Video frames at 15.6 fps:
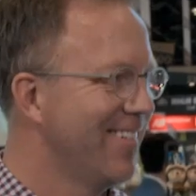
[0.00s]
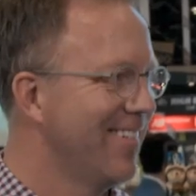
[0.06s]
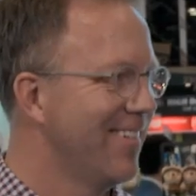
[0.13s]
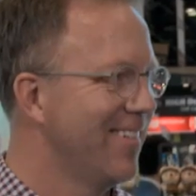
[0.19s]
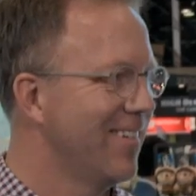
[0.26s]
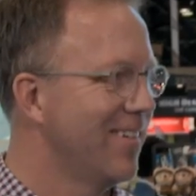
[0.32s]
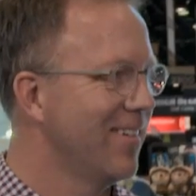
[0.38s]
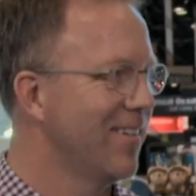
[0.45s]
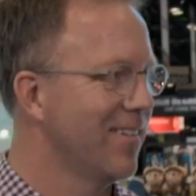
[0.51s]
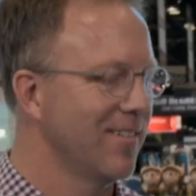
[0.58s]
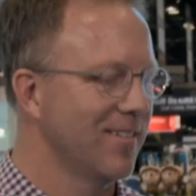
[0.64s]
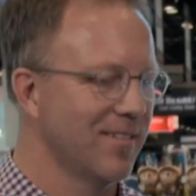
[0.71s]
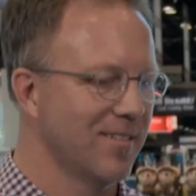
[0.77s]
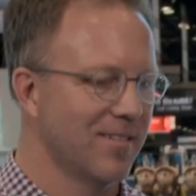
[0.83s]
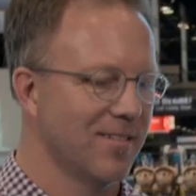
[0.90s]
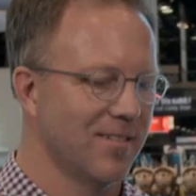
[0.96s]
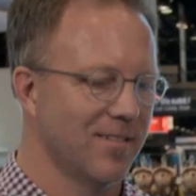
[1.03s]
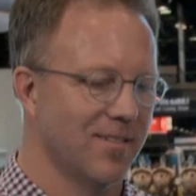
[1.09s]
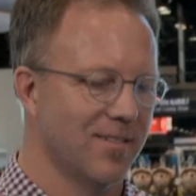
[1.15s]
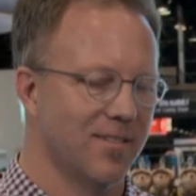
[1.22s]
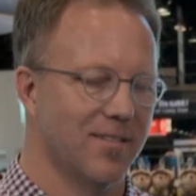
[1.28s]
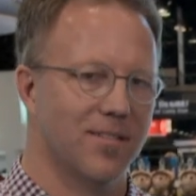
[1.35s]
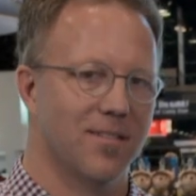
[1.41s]

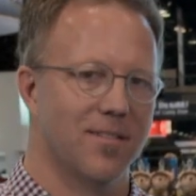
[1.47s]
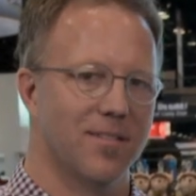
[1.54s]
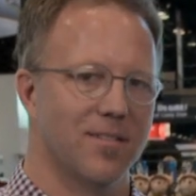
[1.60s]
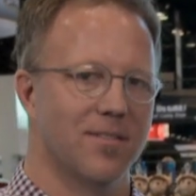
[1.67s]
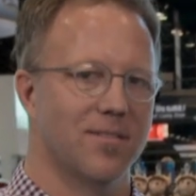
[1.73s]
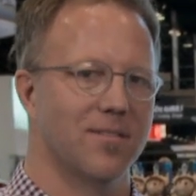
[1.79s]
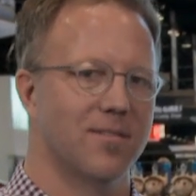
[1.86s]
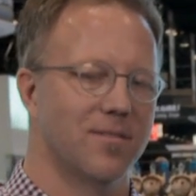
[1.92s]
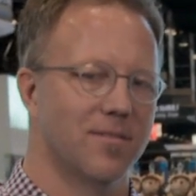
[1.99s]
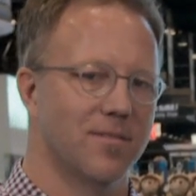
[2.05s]
[no speech]